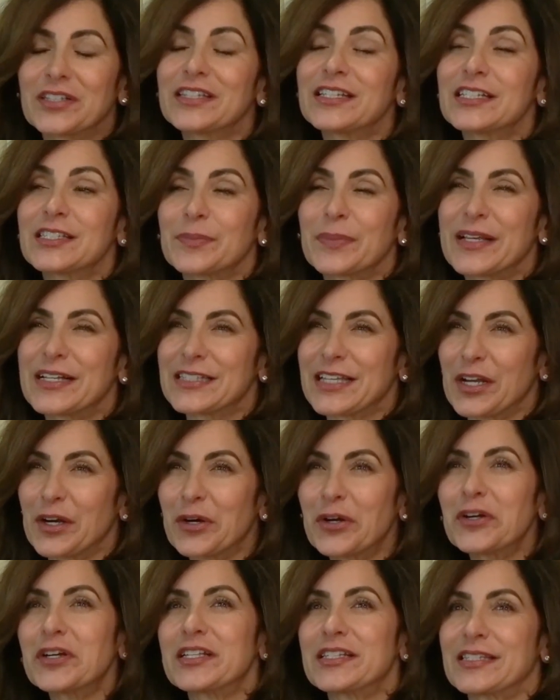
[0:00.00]
in this because I
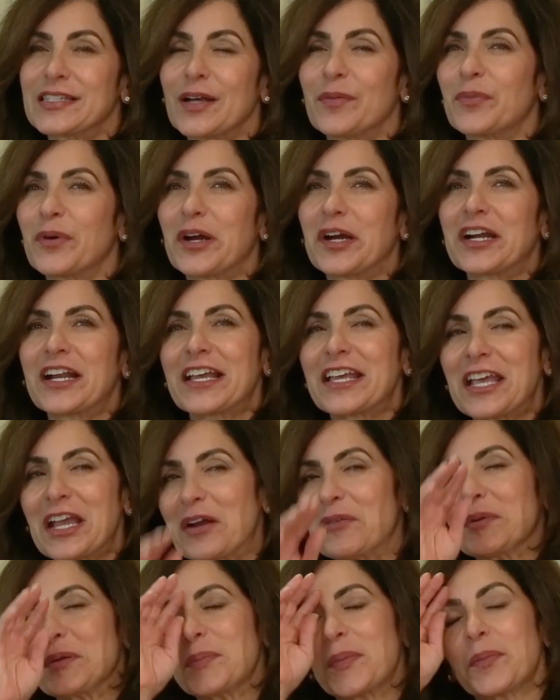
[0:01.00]
heard it somewhere and I
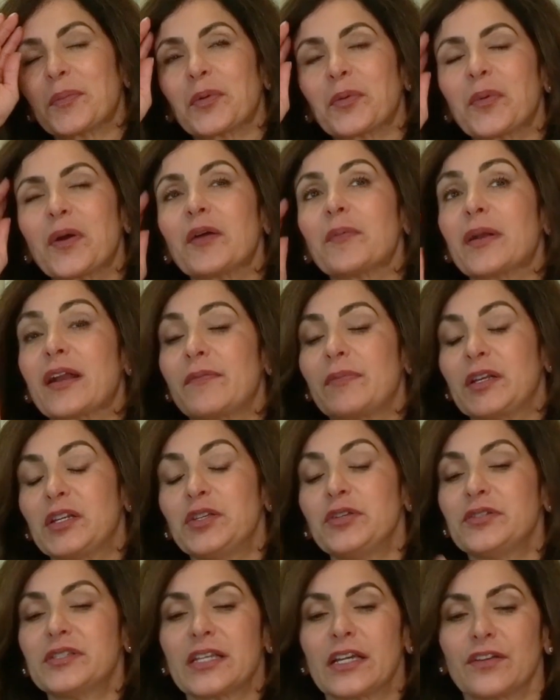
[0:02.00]
can't remember where, but I've been
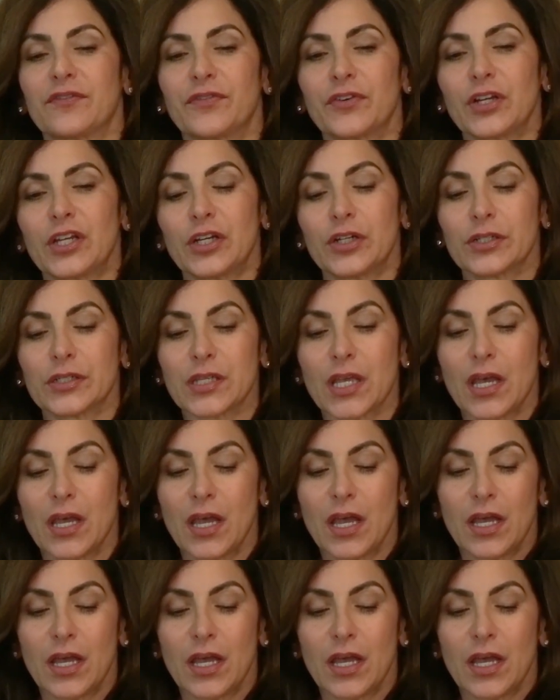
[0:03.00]
using it for years,